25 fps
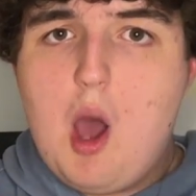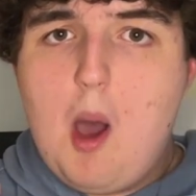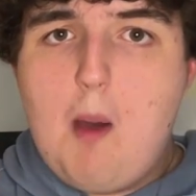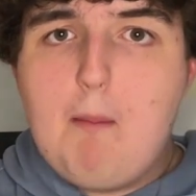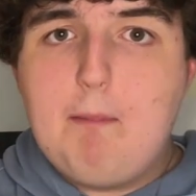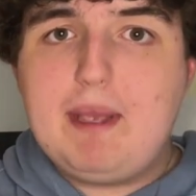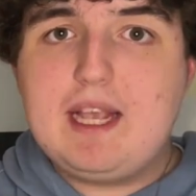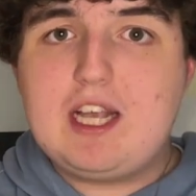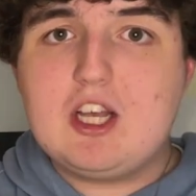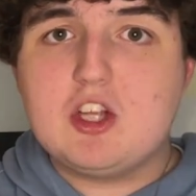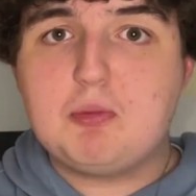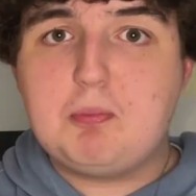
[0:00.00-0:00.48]

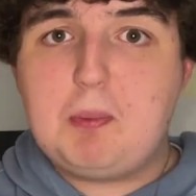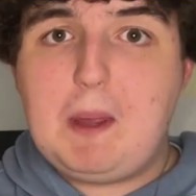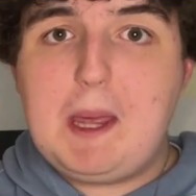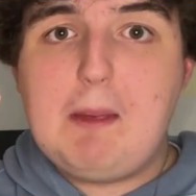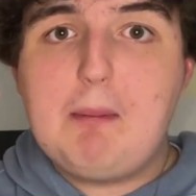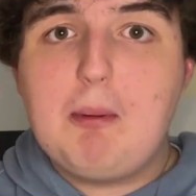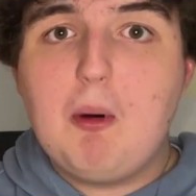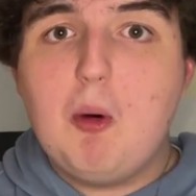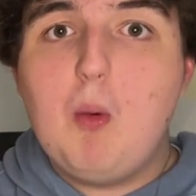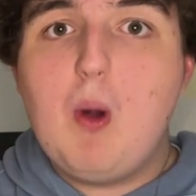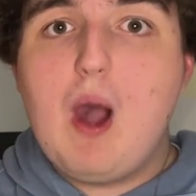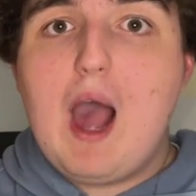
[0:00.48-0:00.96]
Because
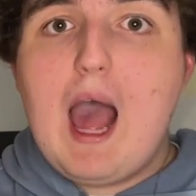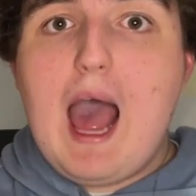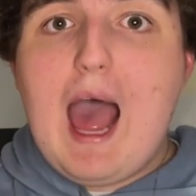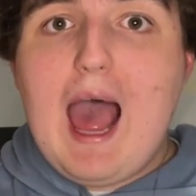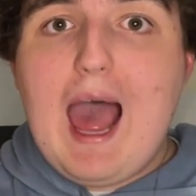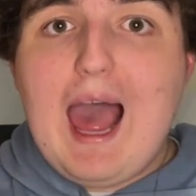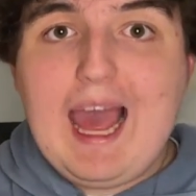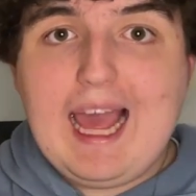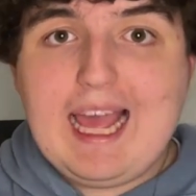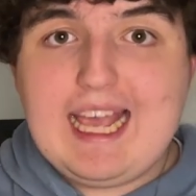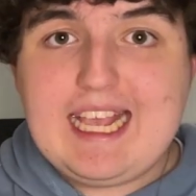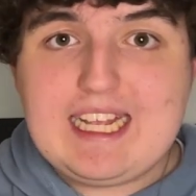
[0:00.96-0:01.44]
people
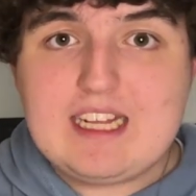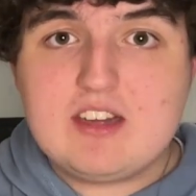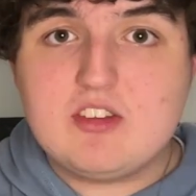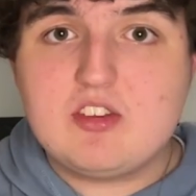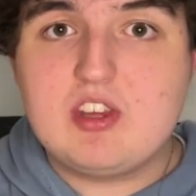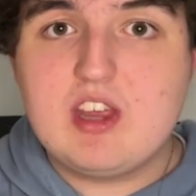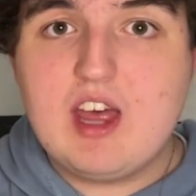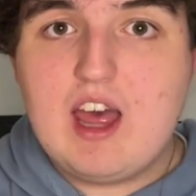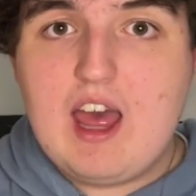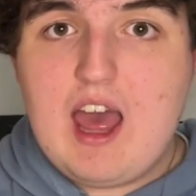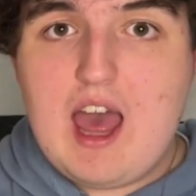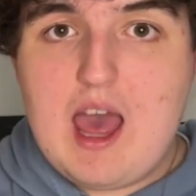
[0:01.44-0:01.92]
hate
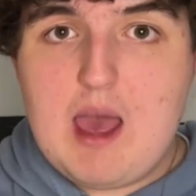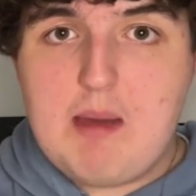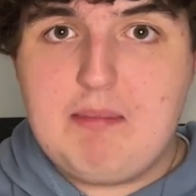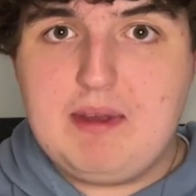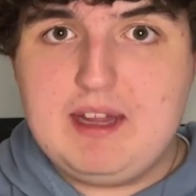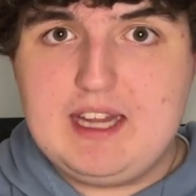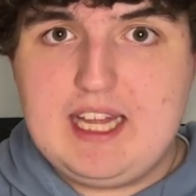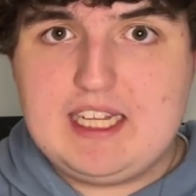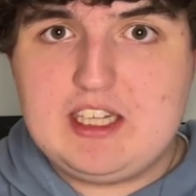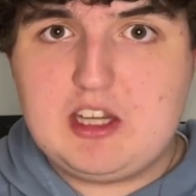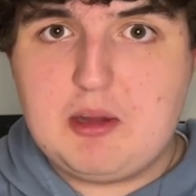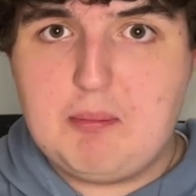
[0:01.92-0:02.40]

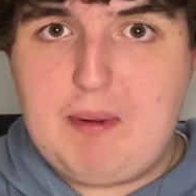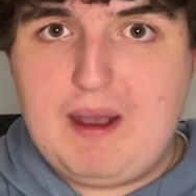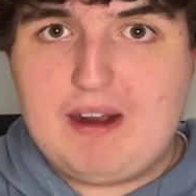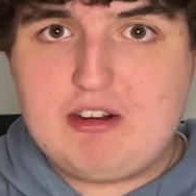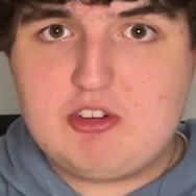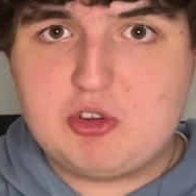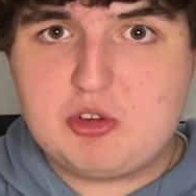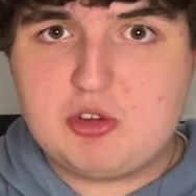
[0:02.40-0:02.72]
emulated backwards